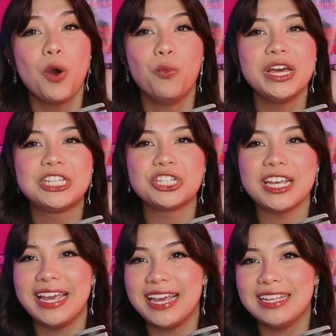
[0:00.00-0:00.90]
which
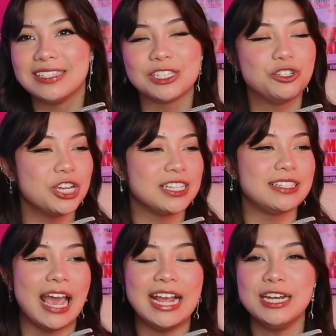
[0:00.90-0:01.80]
is
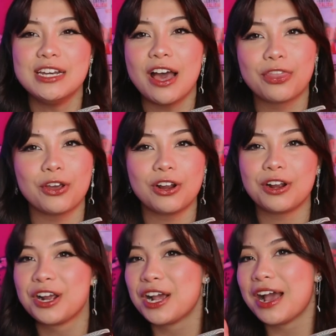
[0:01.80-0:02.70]
just
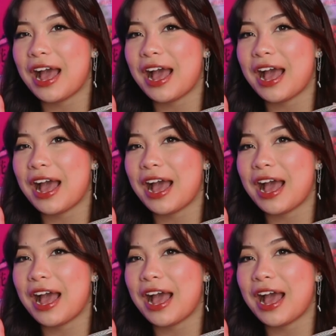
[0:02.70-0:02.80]
another